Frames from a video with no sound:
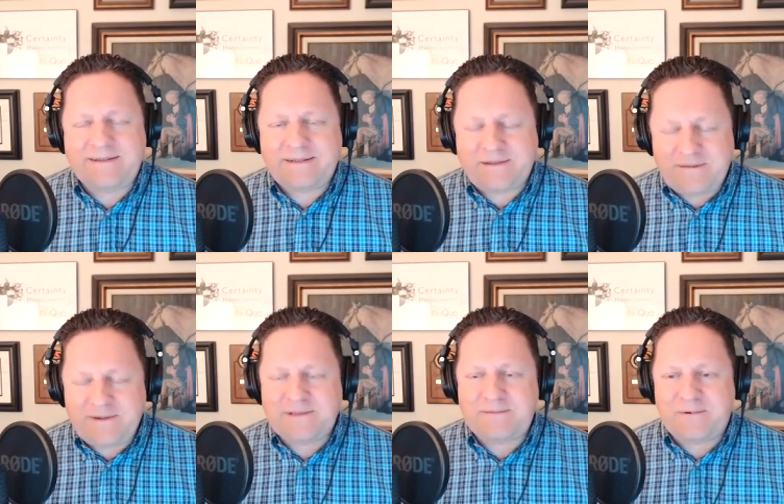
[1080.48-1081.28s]
so
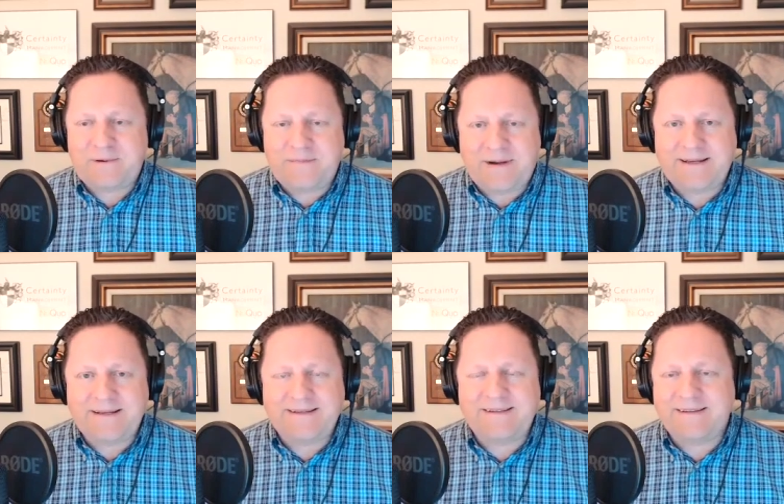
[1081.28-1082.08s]
much more
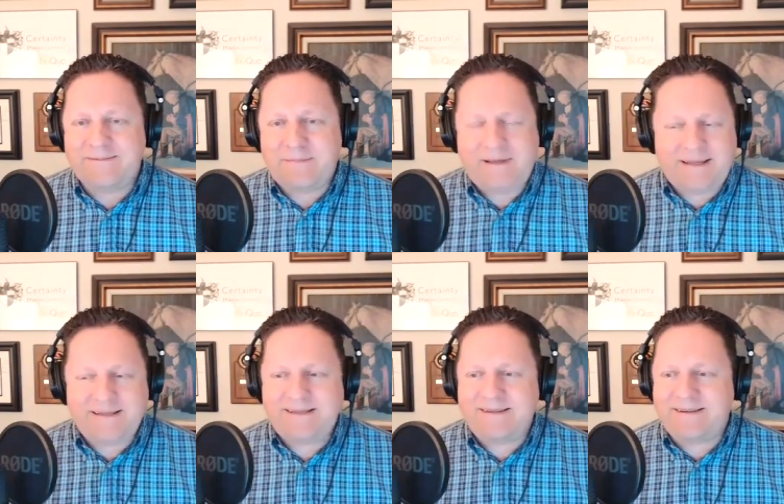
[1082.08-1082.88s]
abundance and
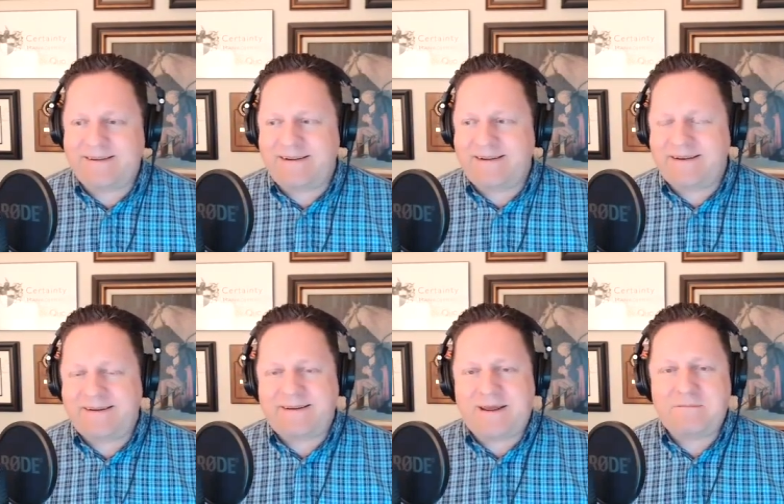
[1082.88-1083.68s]
peace
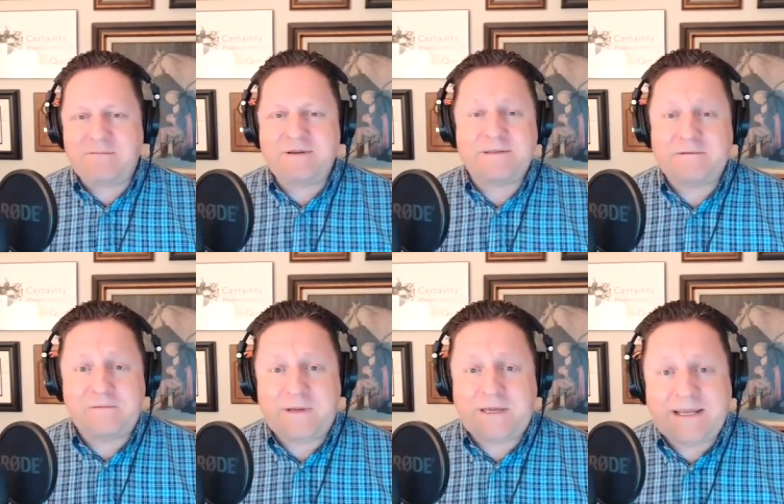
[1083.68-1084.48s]
and happiness if
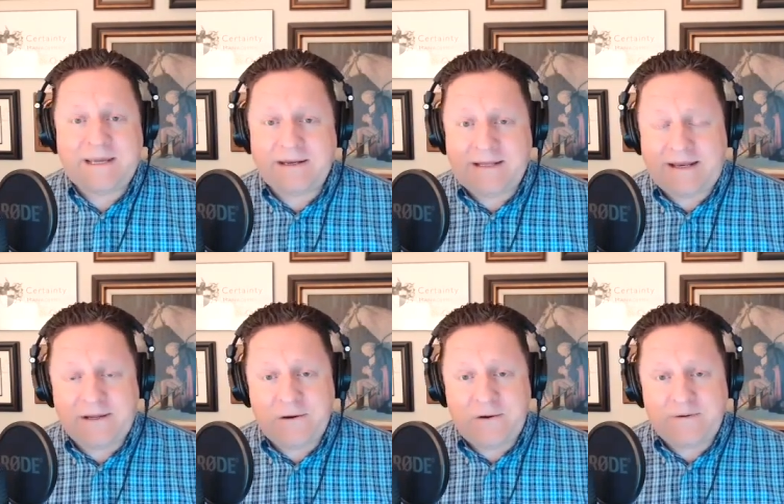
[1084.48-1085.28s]
we can let it
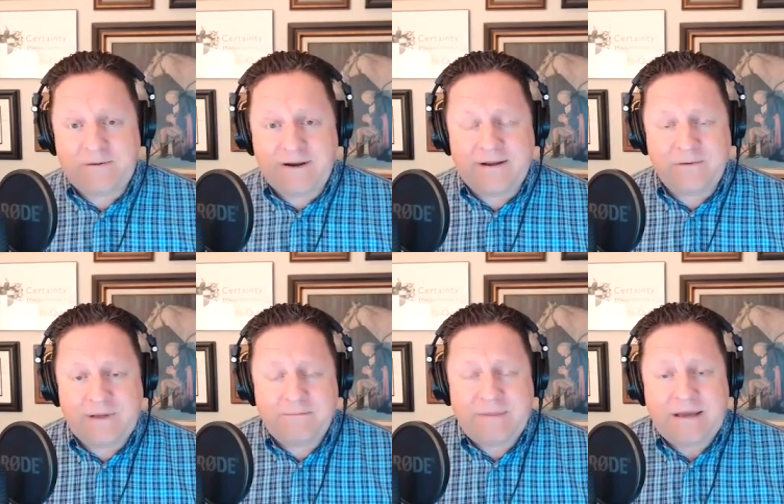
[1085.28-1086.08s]
go, right? We
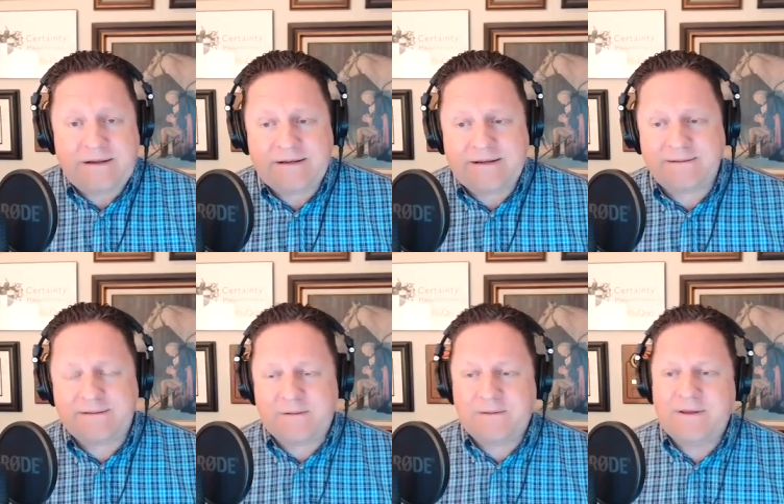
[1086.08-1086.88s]
can get beyond it.
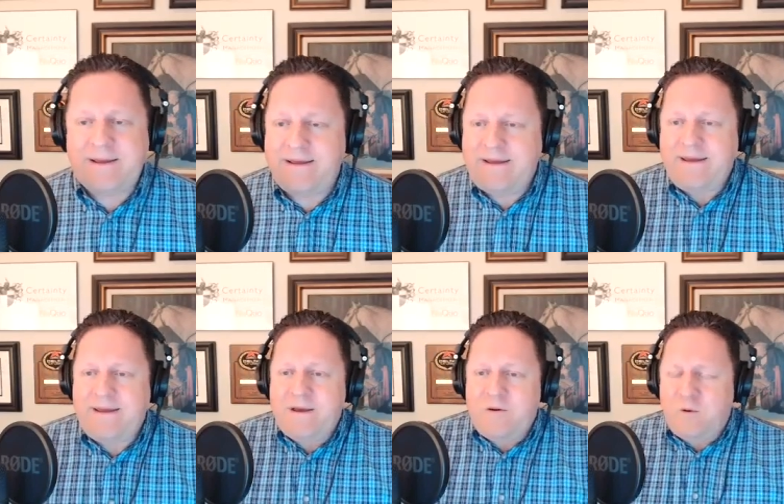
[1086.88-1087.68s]
So
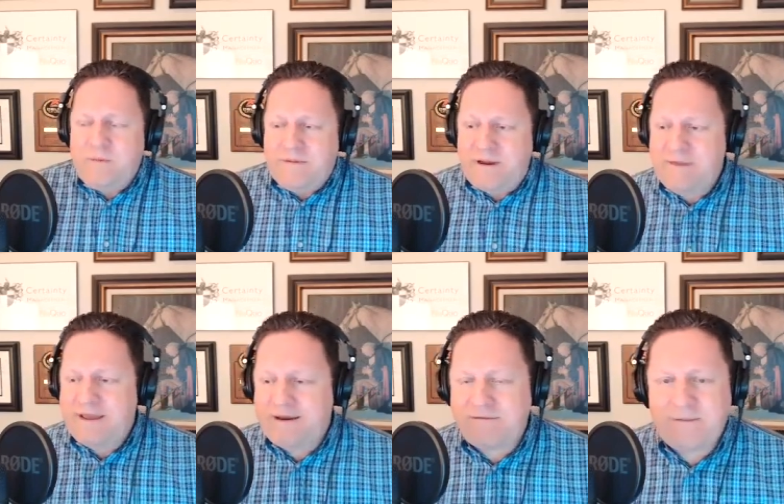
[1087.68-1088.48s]
we'll be right
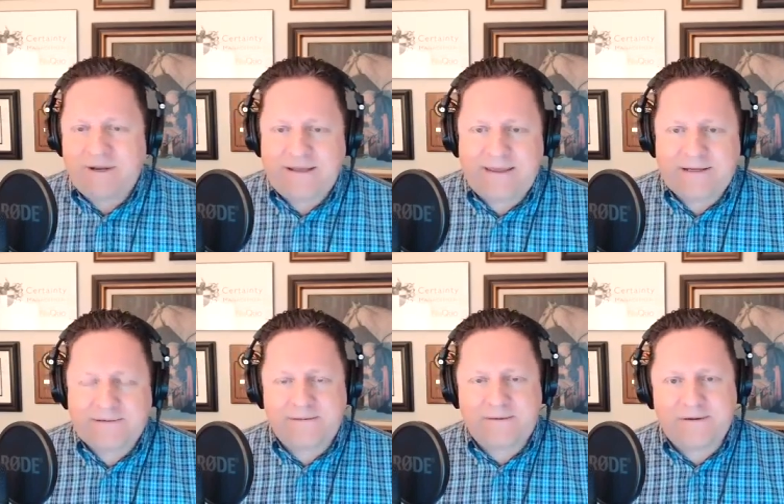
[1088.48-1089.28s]
back, everybody. Thanks
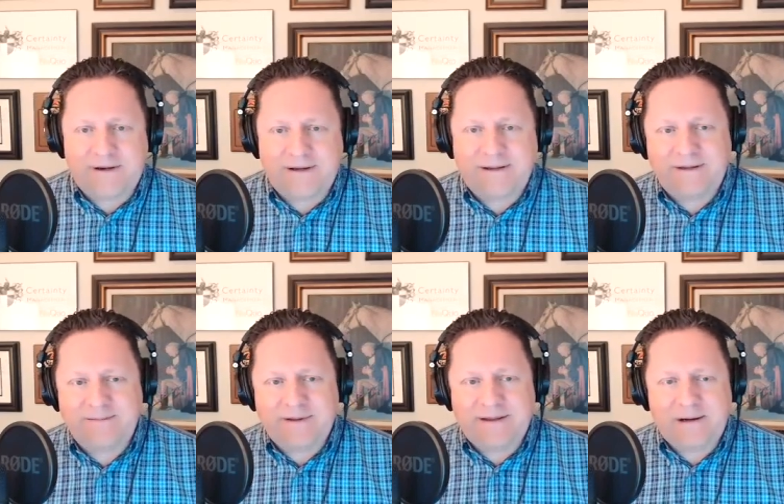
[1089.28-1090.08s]
for
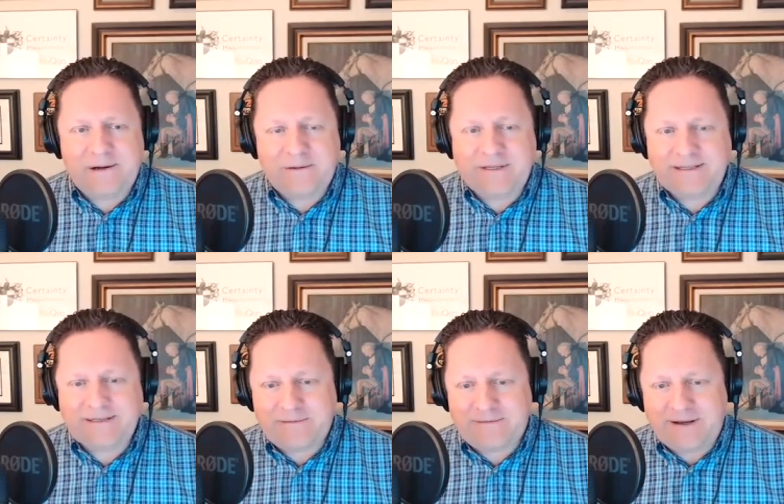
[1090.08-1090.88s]
being here with us
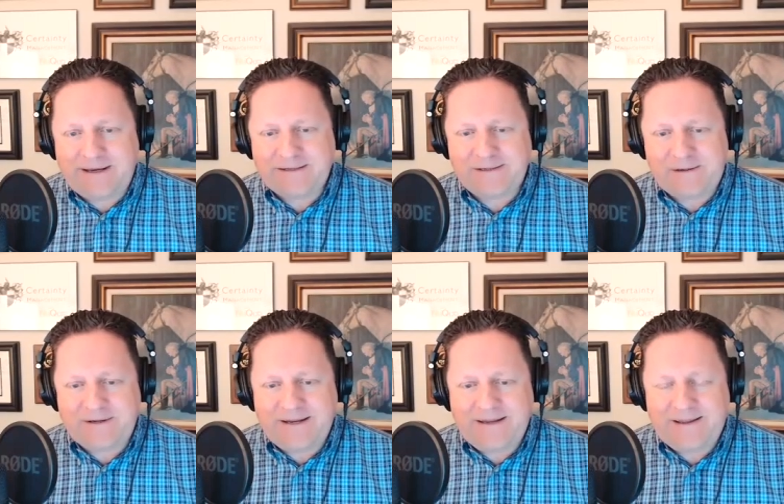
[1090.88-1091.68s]
on Finding
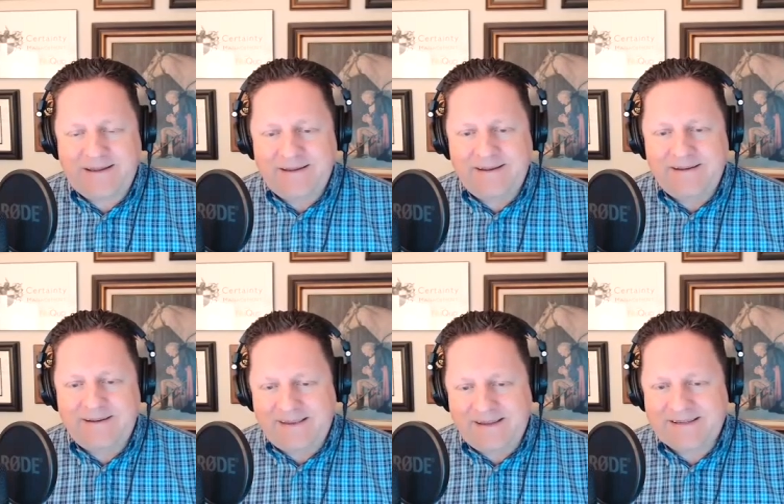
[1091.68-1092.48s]
Certainty.
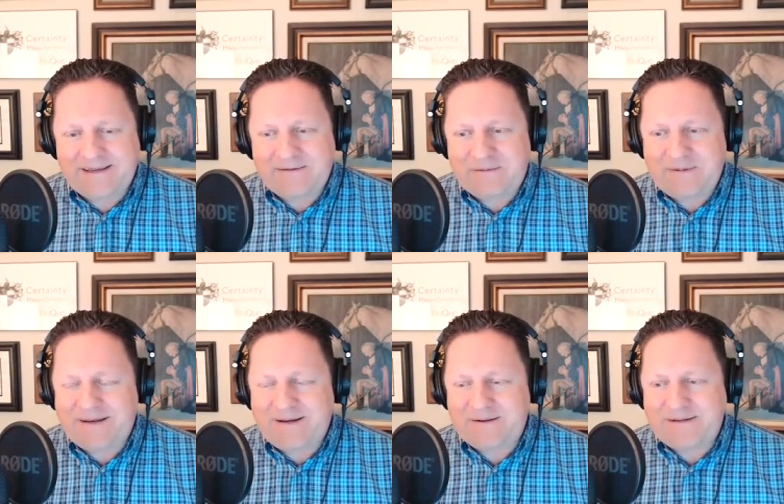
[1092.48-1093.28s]
Thanks again for
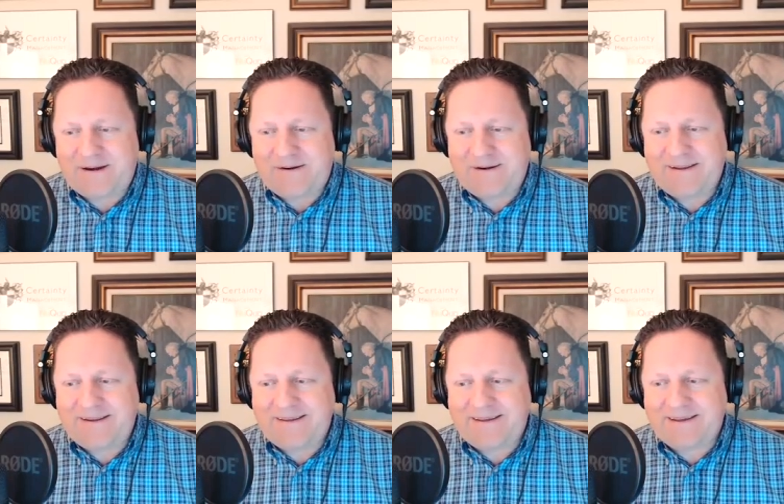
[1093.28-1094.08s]
being here, Sara,
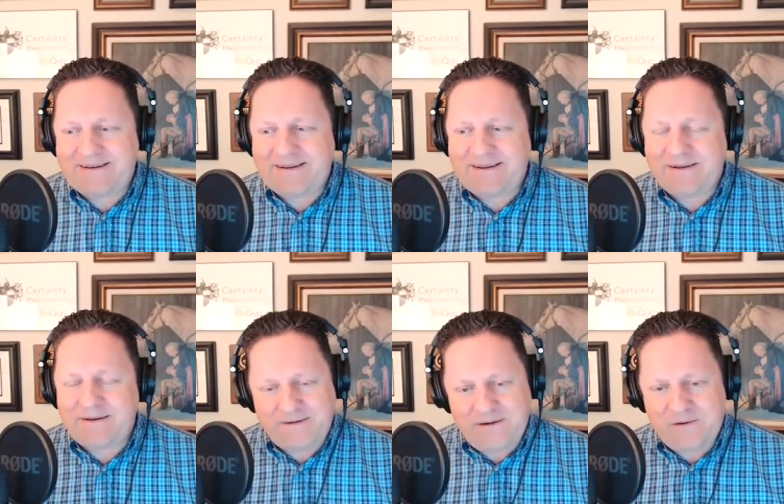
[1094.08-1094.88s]

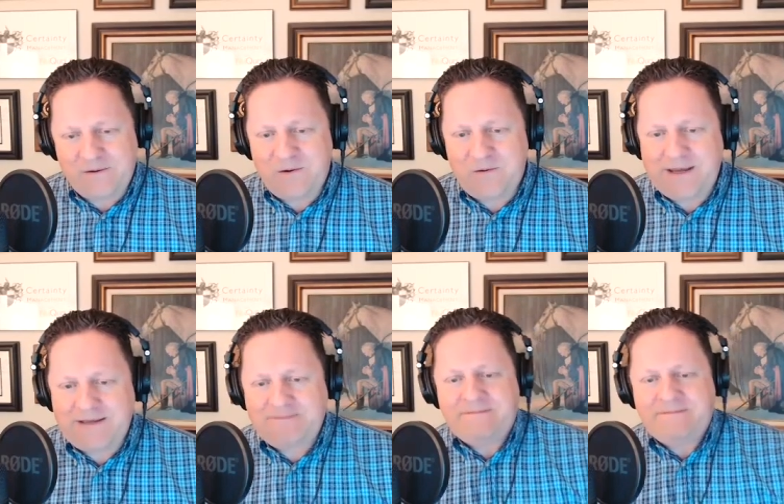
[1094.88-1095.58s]
and don't go away.